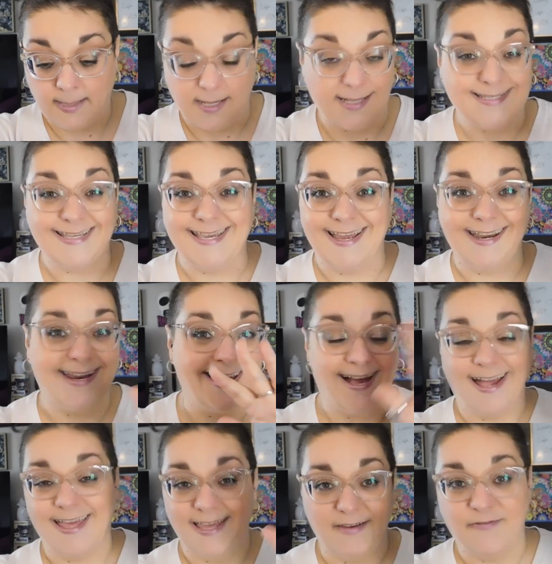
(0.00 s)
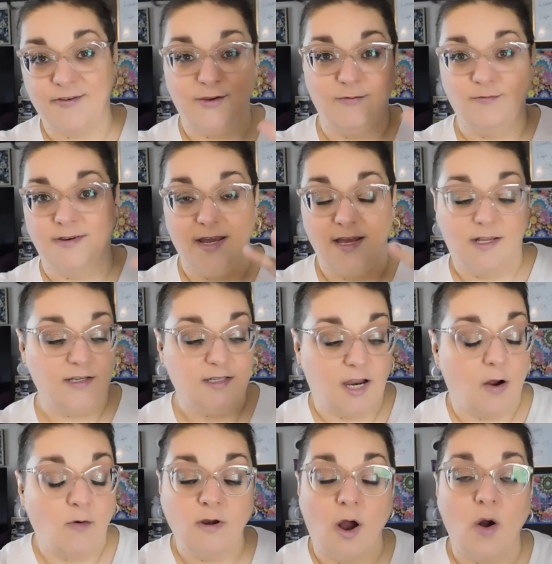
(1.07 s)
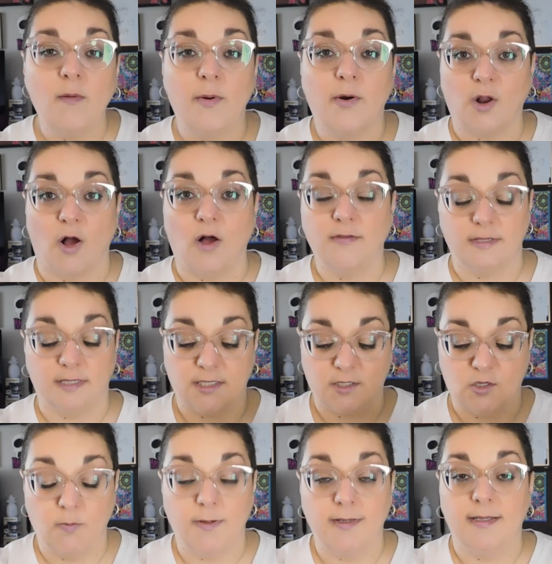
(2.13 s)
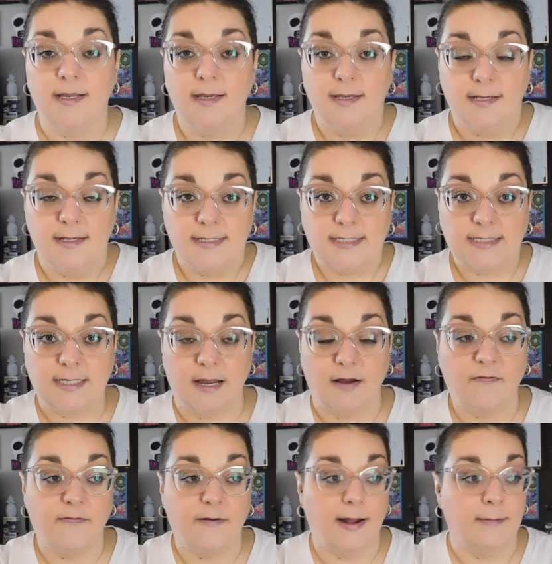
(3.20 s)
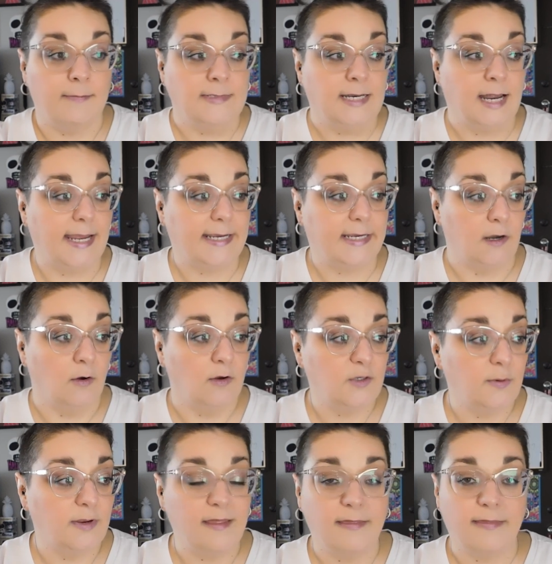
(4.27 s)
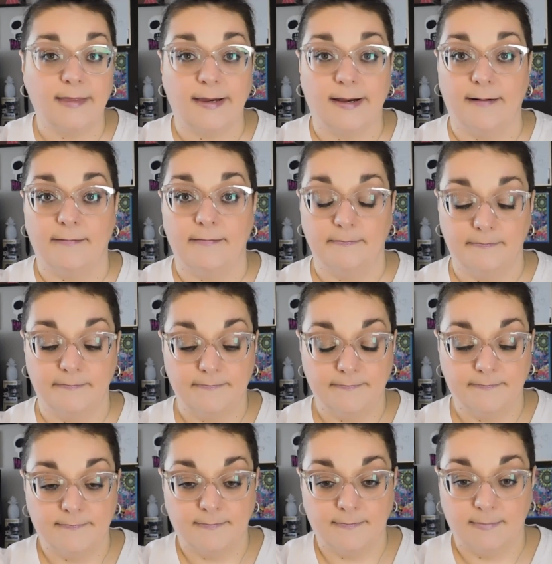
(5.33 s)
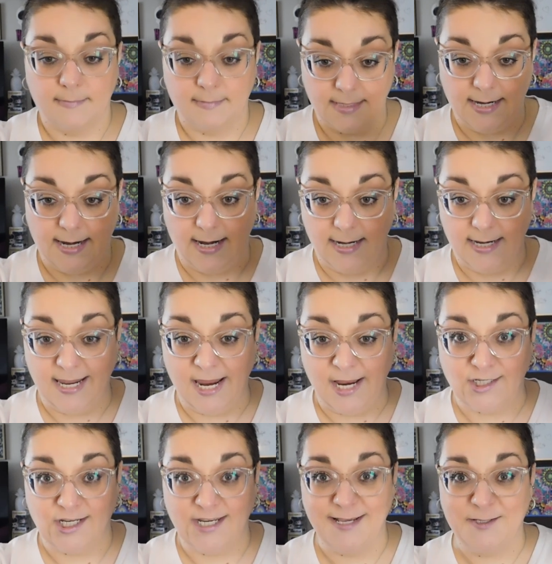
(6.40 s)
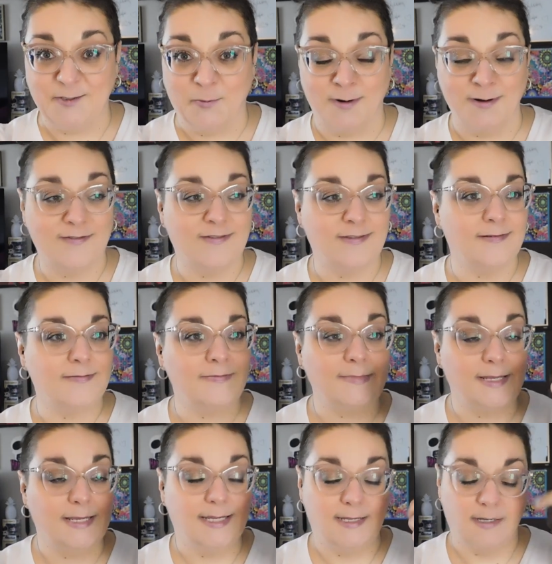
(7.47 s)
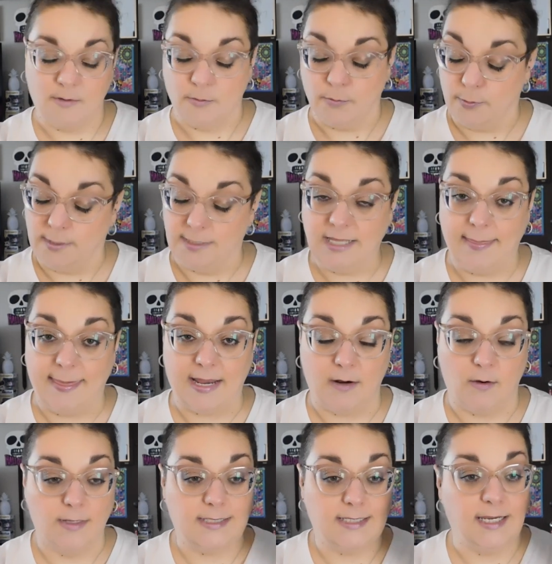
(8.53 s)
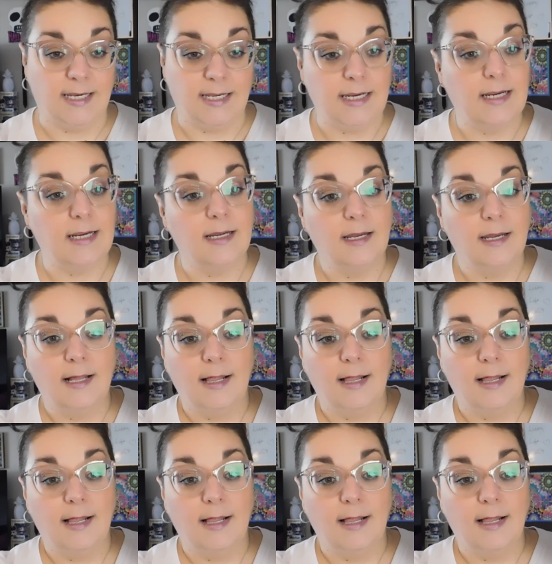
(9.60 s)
Because again, hi, if you don't know about all this stupid stuff I'm diagnosed with, ADHD is one of them, really bad OCD,